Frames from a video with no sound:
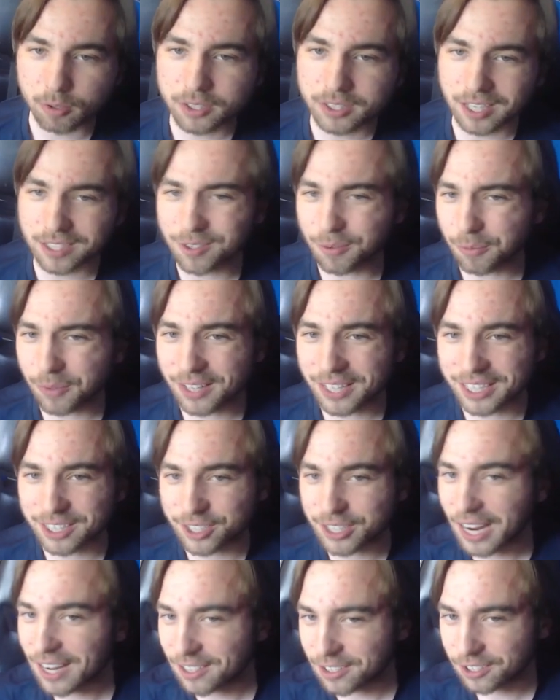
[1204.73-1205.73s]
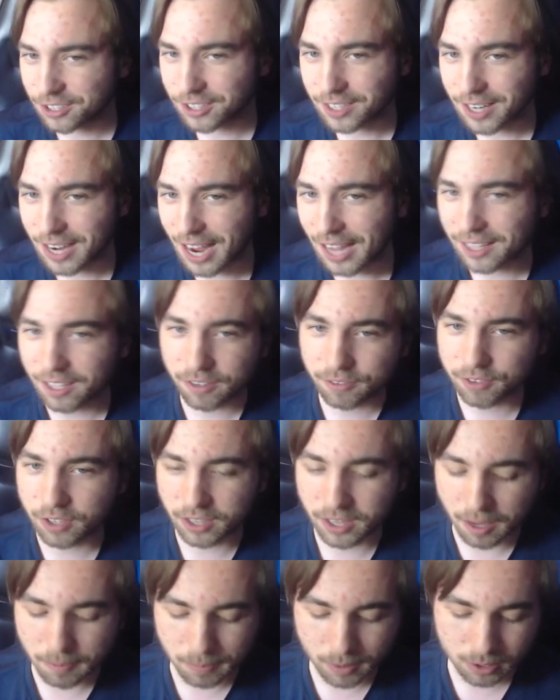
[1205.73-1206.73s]
doesn't really change any of your
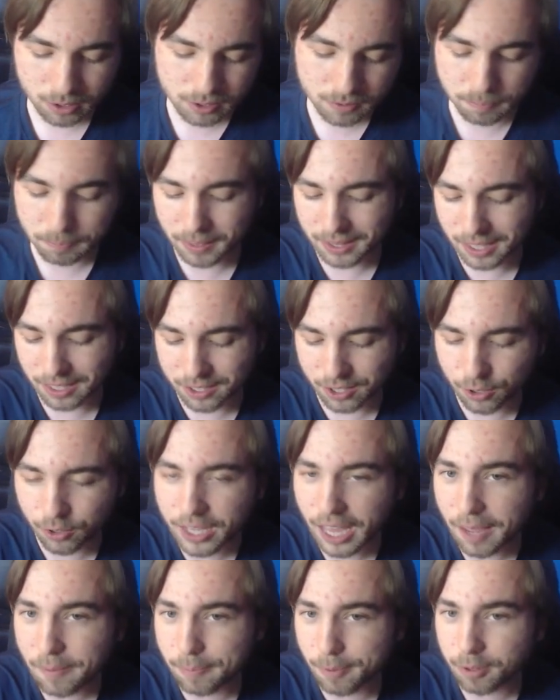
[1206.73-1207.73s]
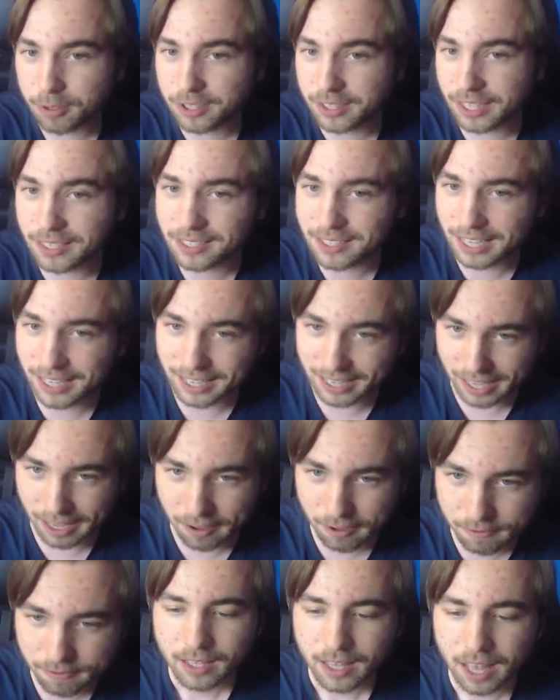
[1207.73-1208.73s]
numbers, but the 2k boost this can
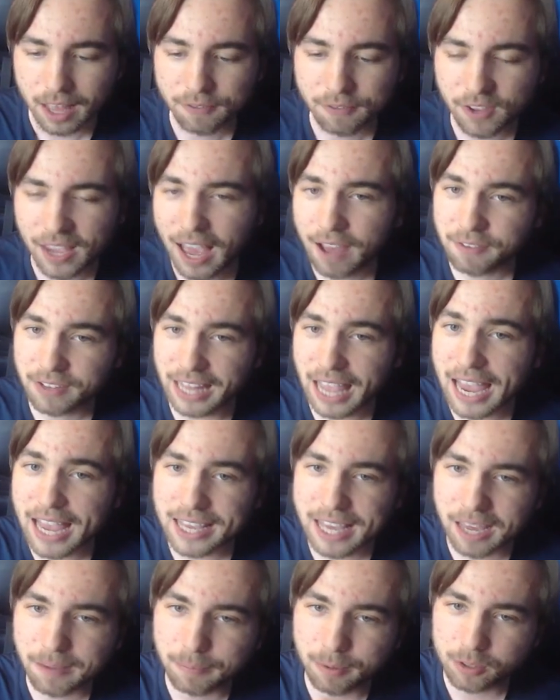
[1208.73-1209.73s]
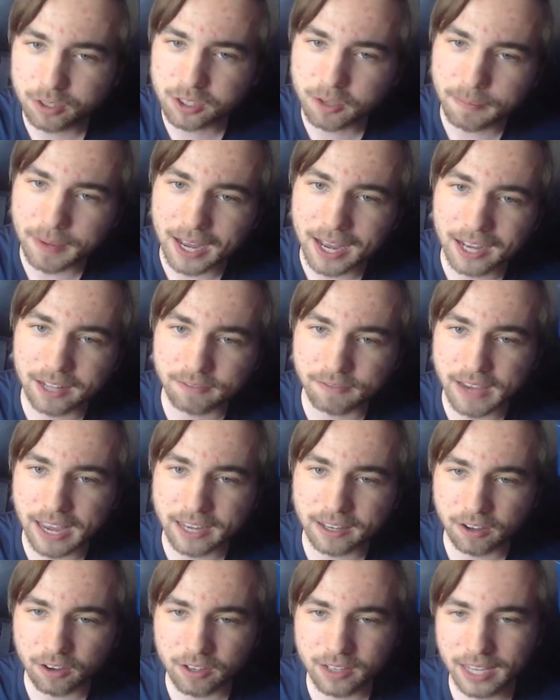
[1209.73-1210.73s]
give, if you have an 8k booster behind
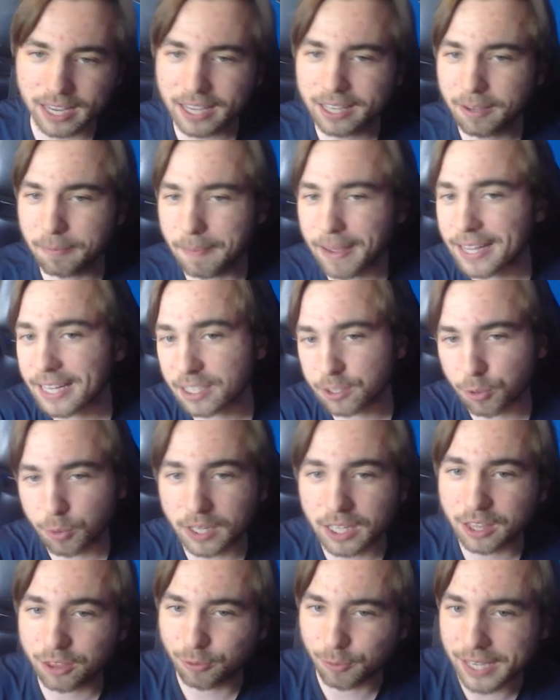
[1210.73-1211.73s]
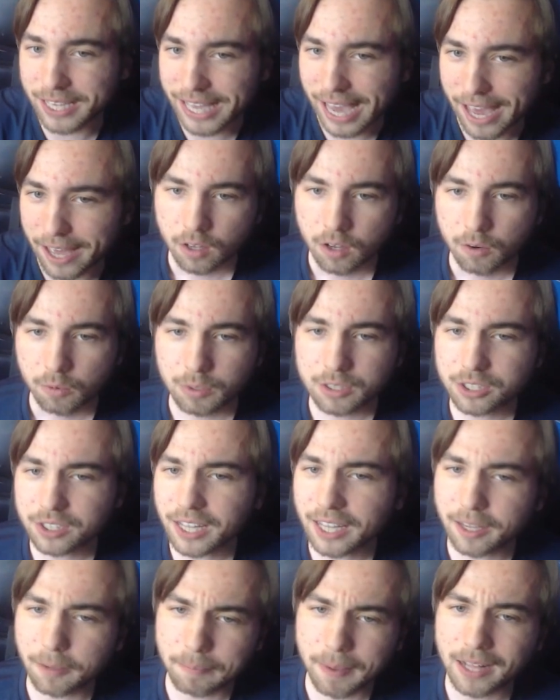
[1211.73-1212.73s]
Vanguard, it can make it 23k, which is
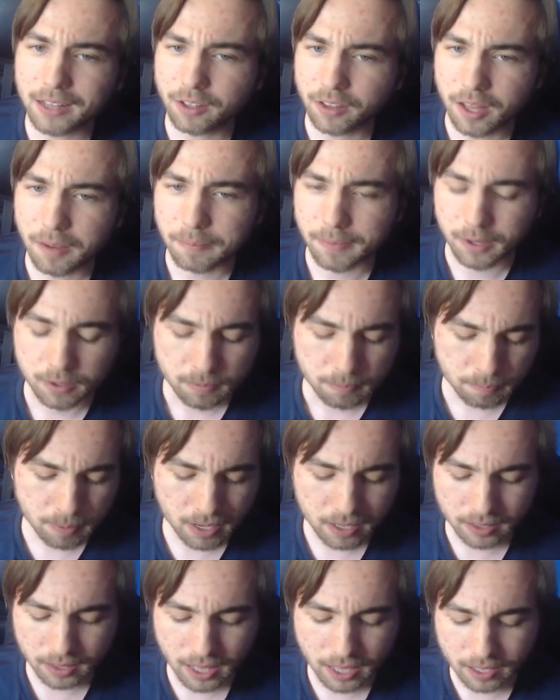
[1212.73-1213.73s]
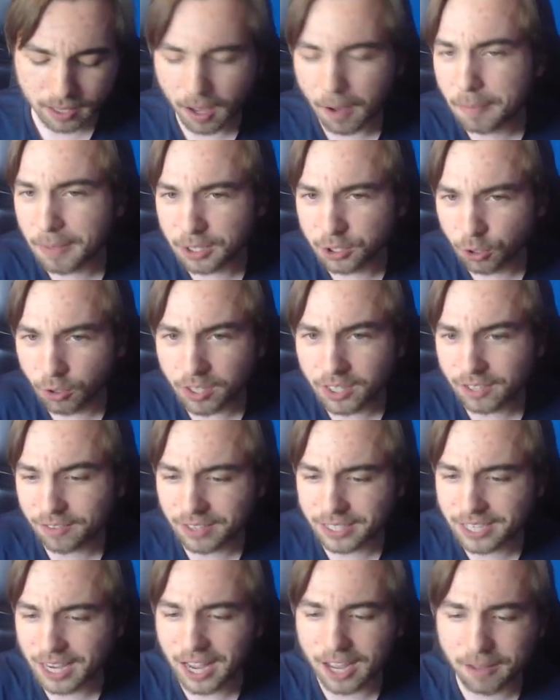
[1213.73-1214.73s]
like a better number. But like a majority of
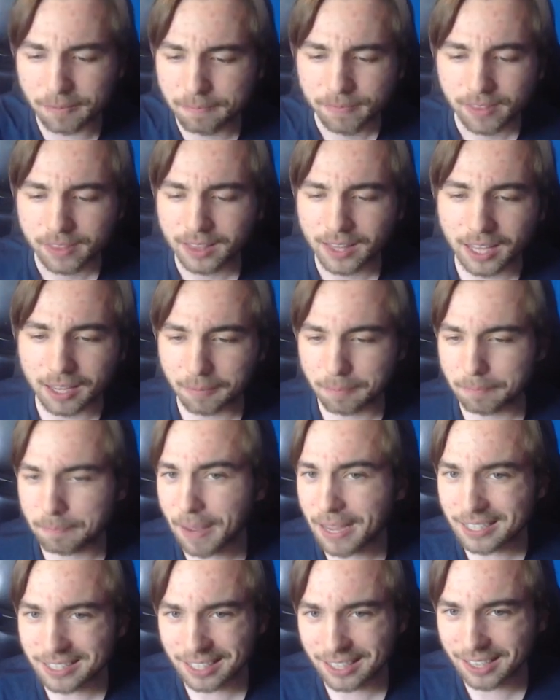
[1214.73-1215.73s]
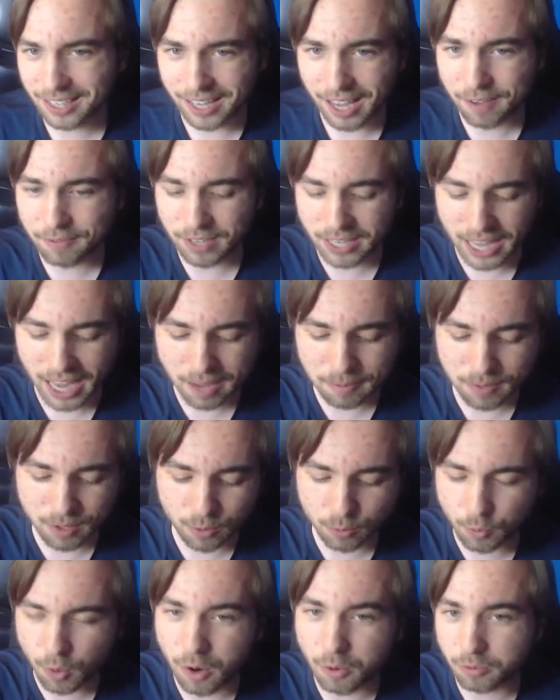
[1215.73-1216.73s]
the time, like basically every game,
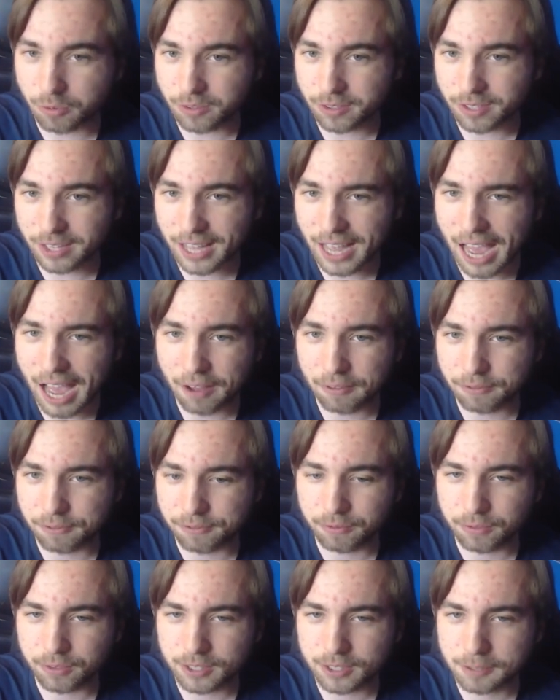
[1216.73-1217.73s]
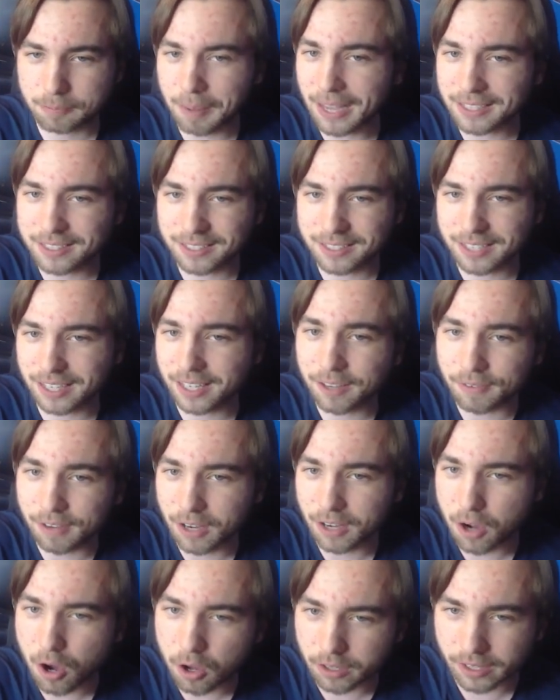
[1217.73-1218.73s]
you won't have space to
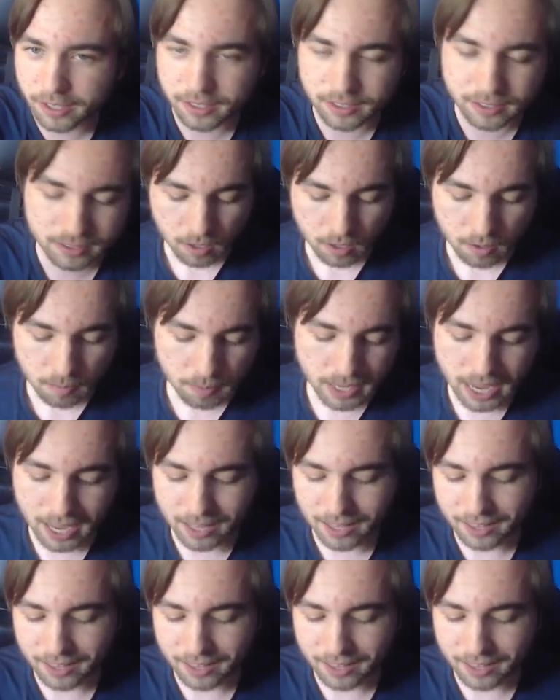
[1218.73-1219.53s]
even call this. But yeah,